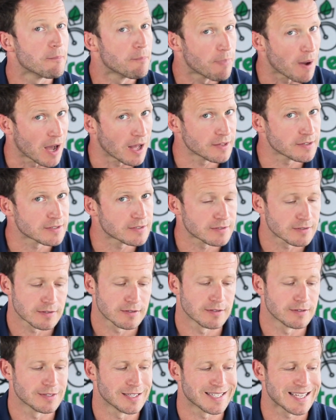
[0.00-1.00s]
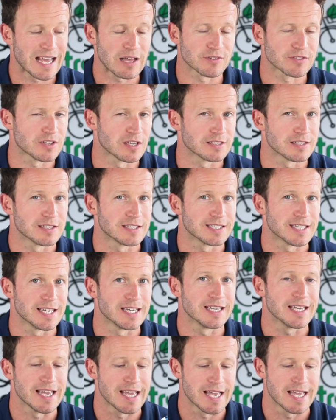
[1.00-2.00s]
But the downside to the
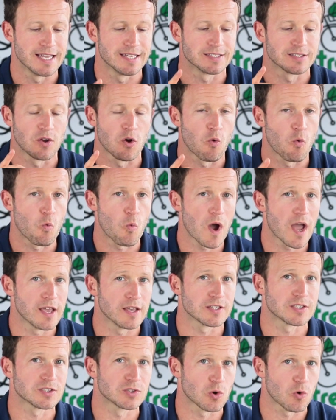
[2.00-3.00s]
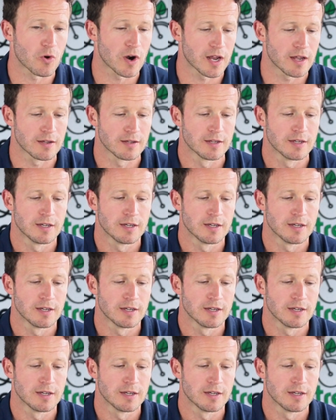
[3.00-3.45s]
D is where you store it.